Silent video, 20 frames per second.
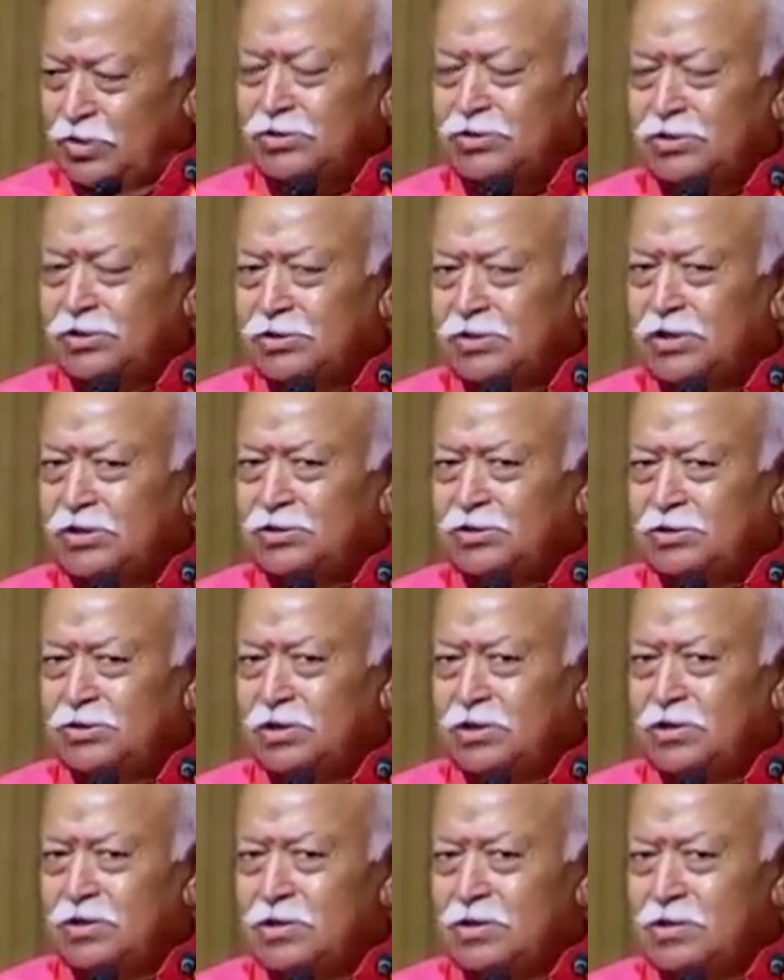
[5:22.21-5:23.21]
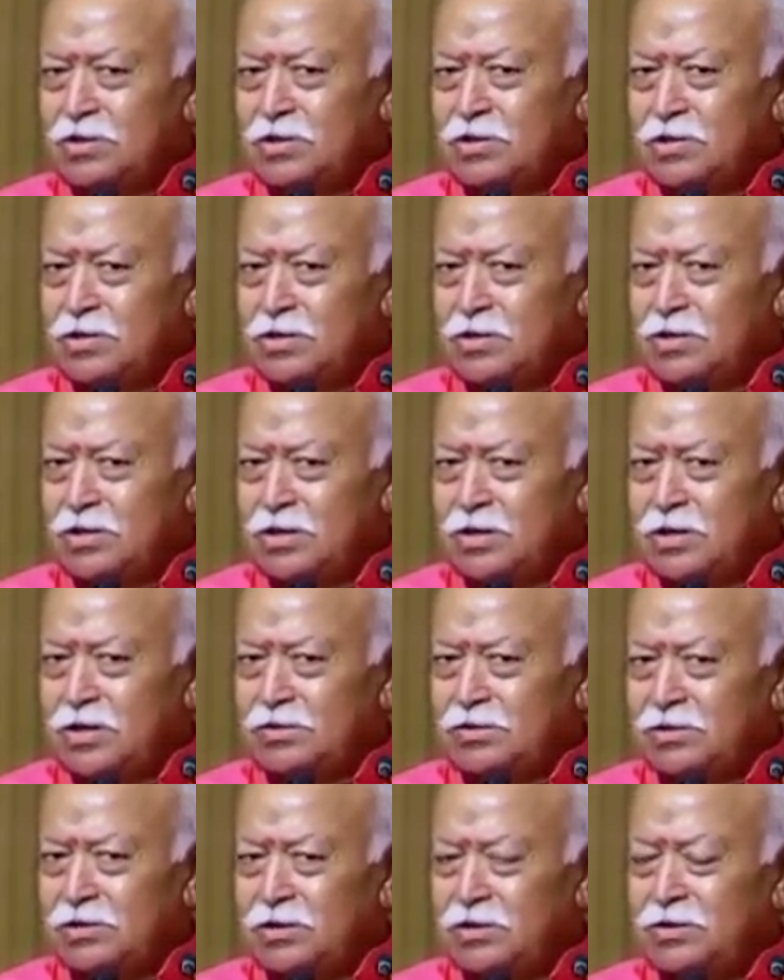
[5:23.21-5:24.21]
This is
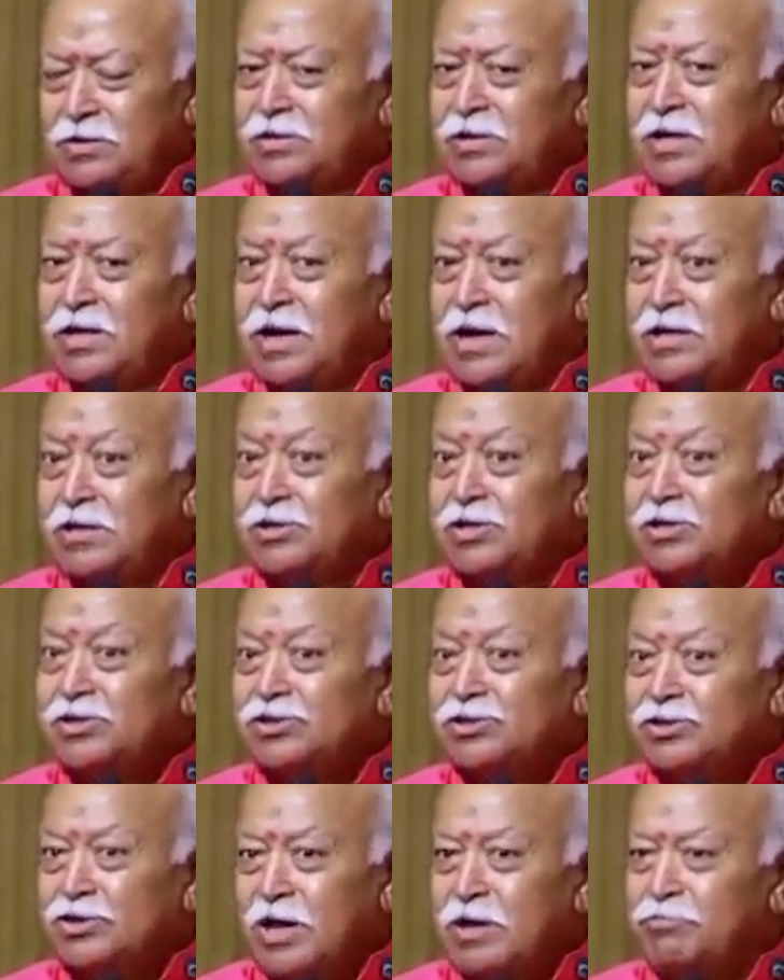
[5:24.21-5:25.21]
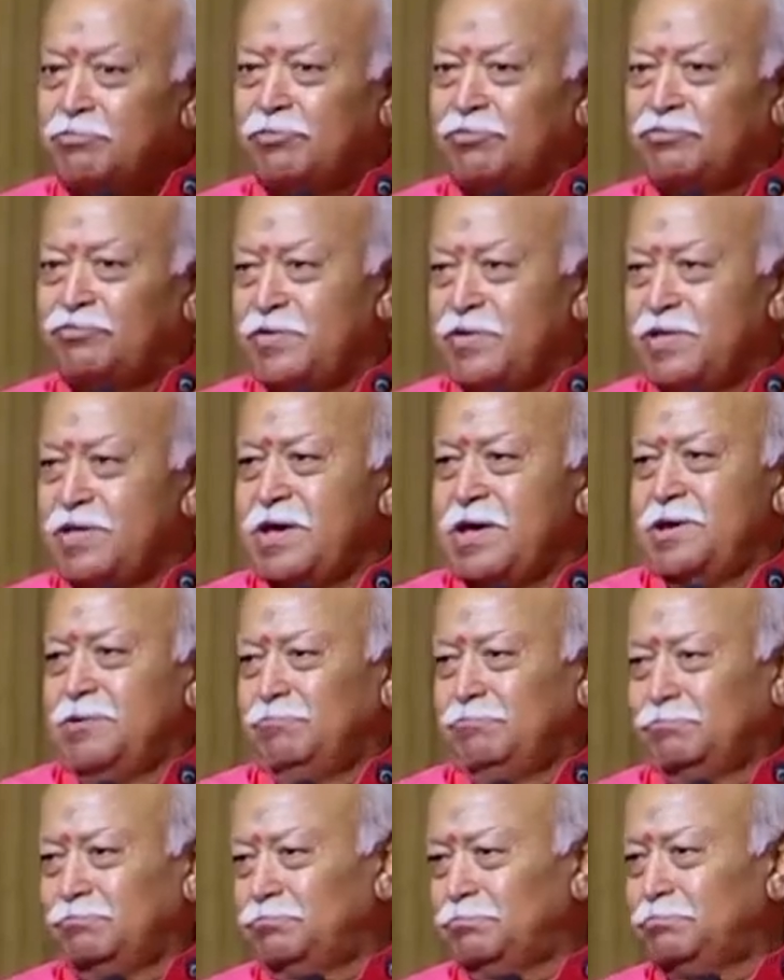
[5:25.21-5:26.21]
a Rajas type of
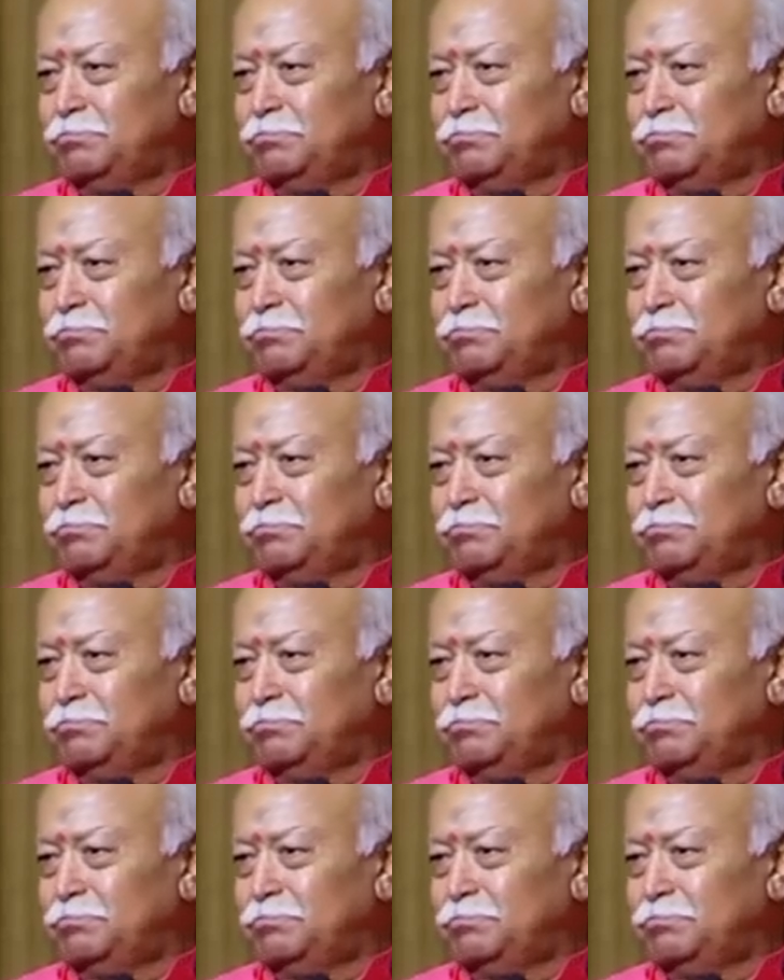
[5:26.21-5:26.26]
Vijay.